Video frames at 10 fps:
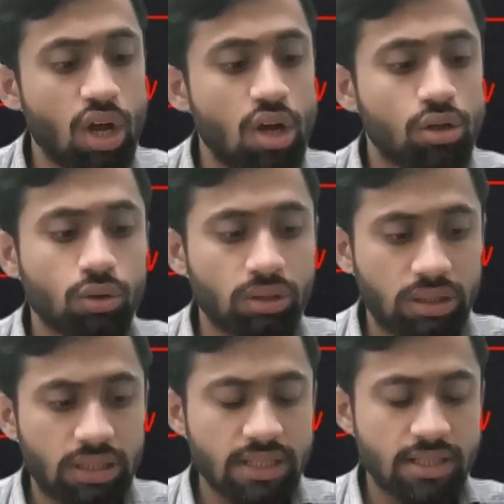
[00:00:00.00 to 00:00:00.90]
So
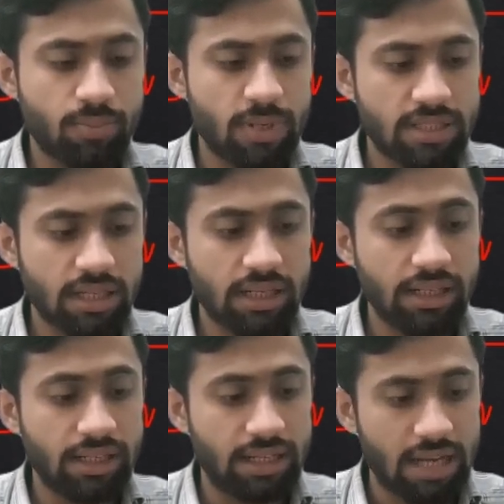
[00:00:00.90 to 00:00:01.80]
this
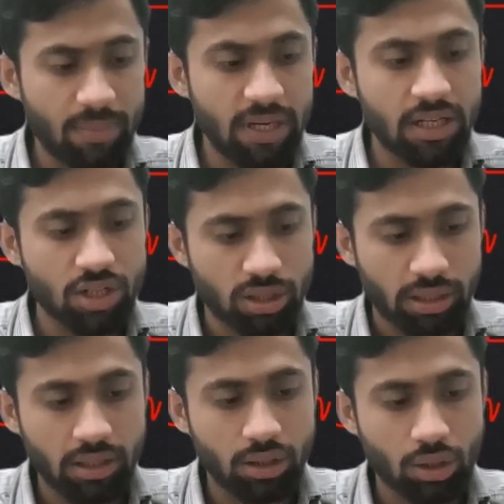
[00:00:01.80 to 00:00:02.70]
basically lamination
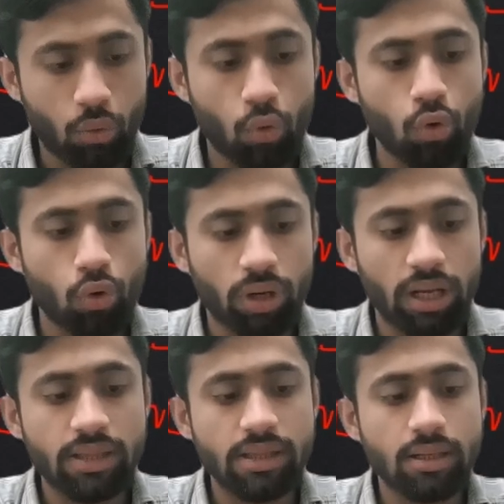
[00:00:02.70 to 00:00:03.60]
in the core,
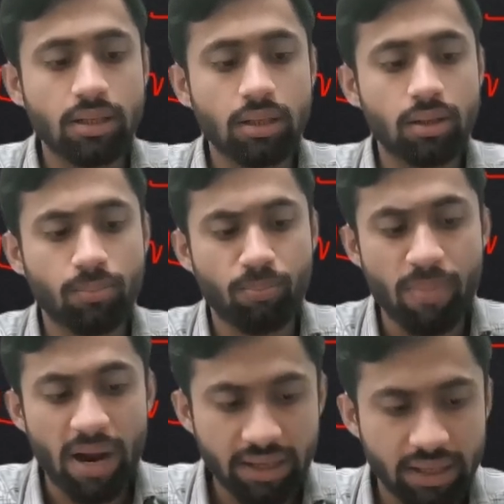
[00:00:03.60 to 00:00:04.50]
in the
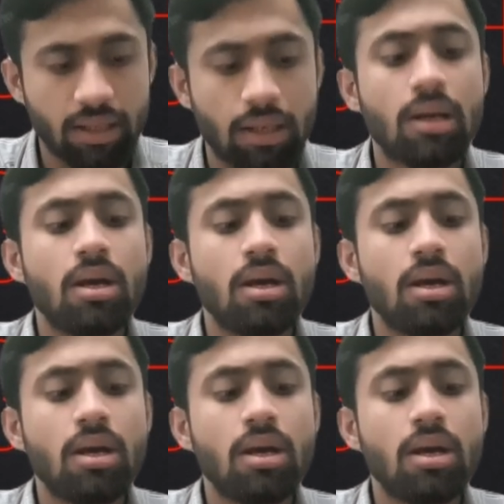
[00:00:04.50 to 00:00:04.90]
metal